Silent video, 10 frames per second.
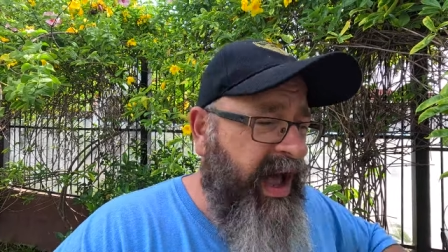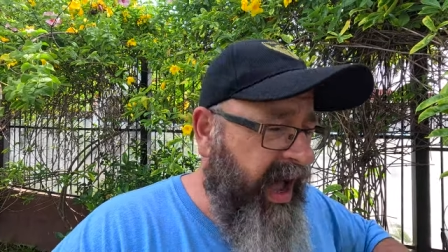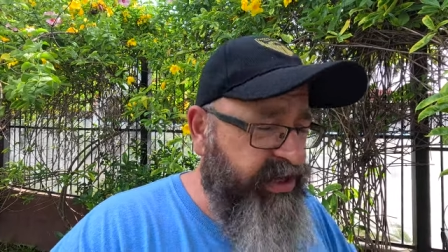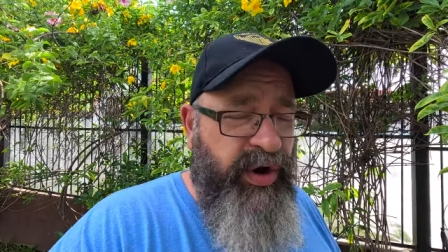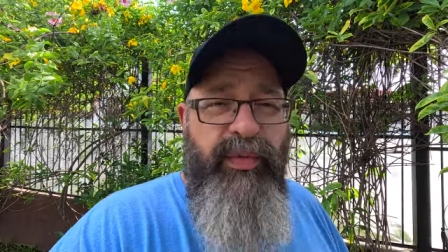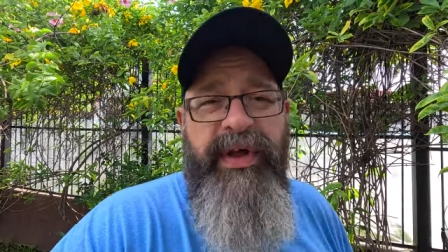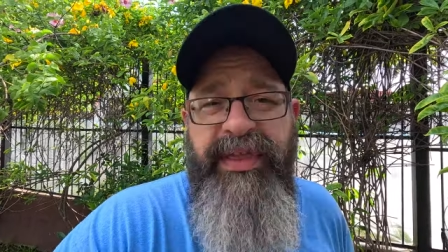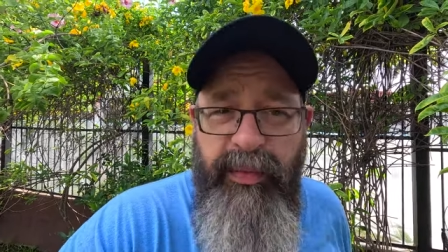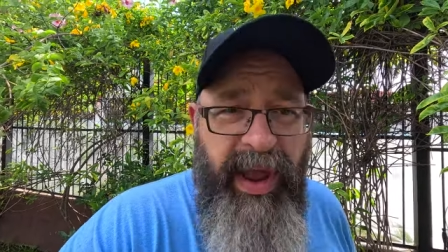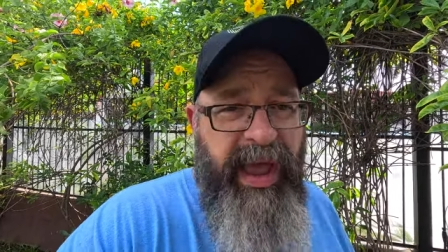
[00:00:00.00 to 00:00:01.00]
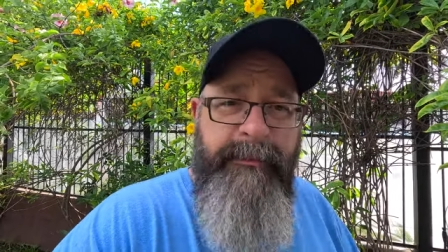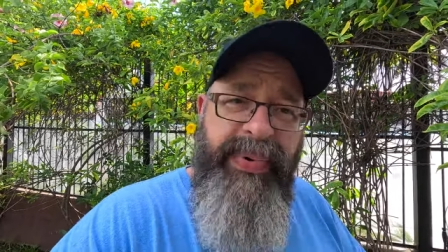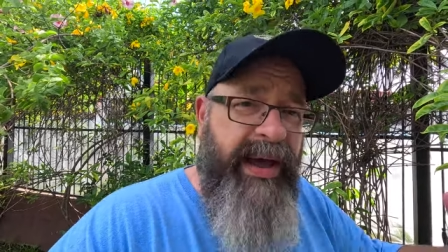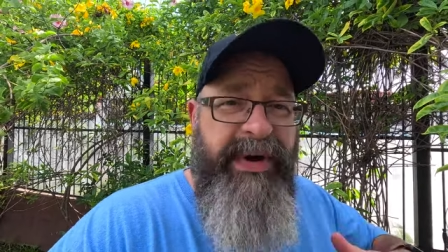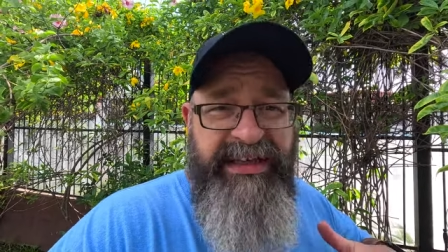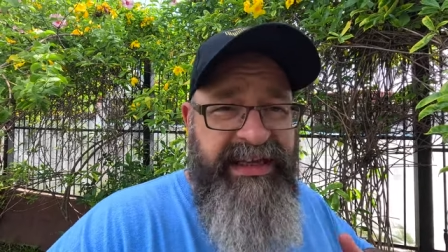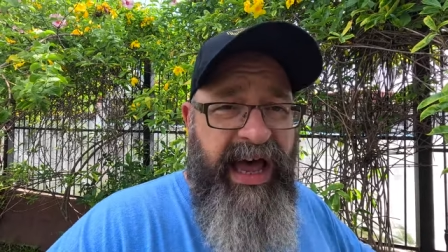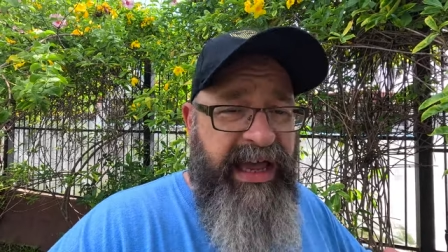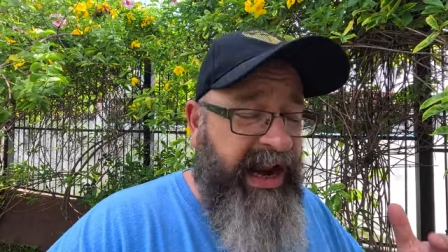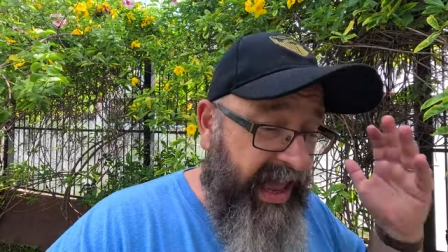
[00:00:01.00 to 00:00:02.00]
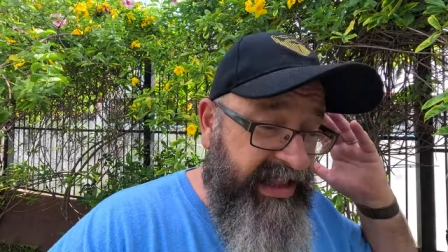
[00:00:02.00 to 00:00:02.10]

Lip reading: I don't want them by my side.